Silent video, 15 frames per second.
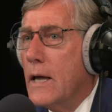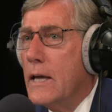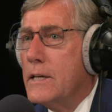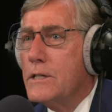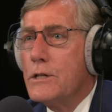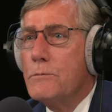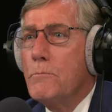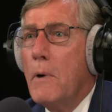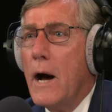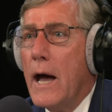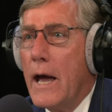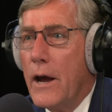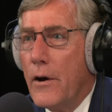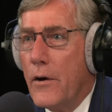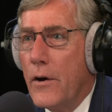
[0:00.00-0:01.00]

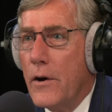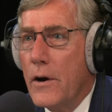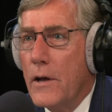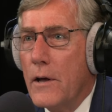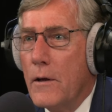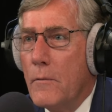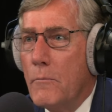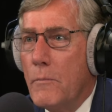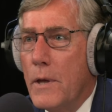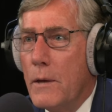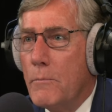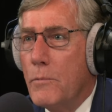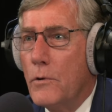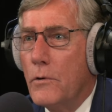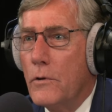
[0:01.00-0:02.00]
inspire
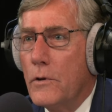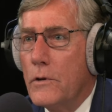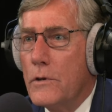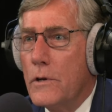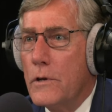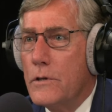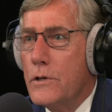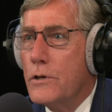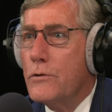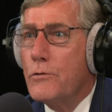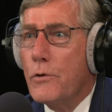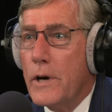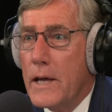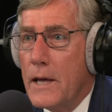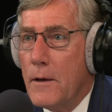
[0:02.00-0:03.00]
people to
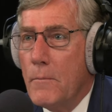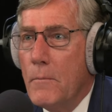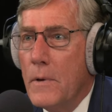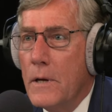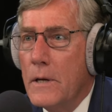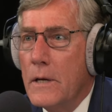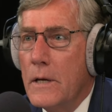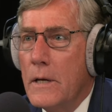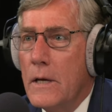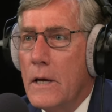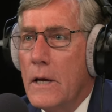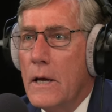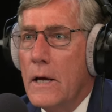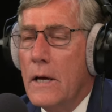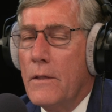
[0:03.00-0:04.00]
dream.
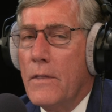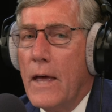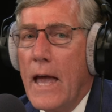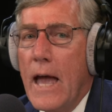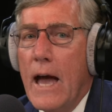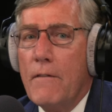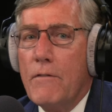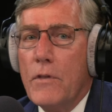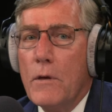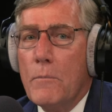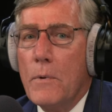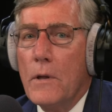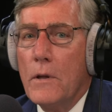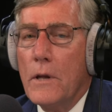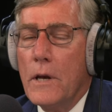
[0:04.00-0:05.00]
Mm-hmm. They have the
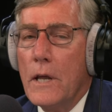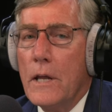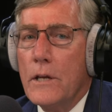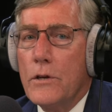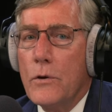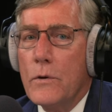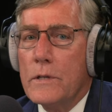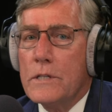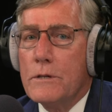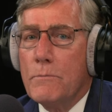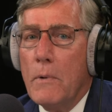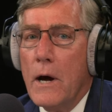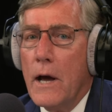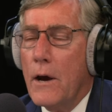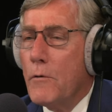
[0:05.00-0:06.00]
ability to
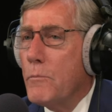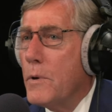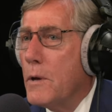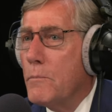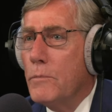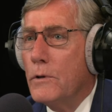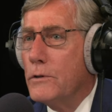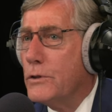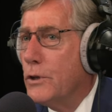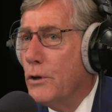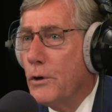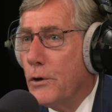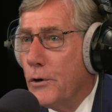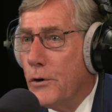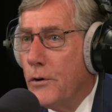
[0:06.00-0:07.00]
inspire people to
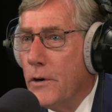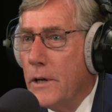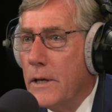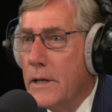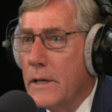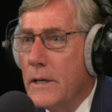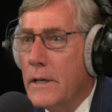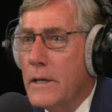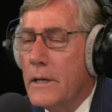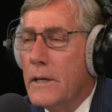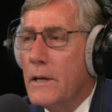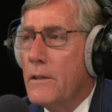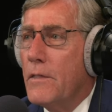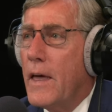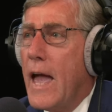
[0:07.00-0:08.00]
learn.
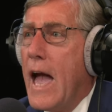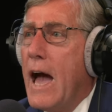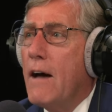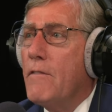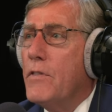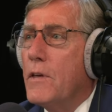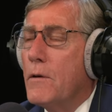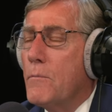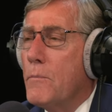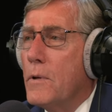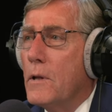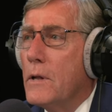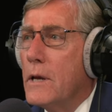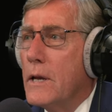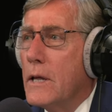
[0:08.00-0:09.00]
They have the
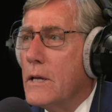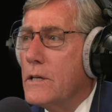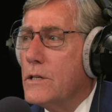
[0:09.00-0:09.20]
ability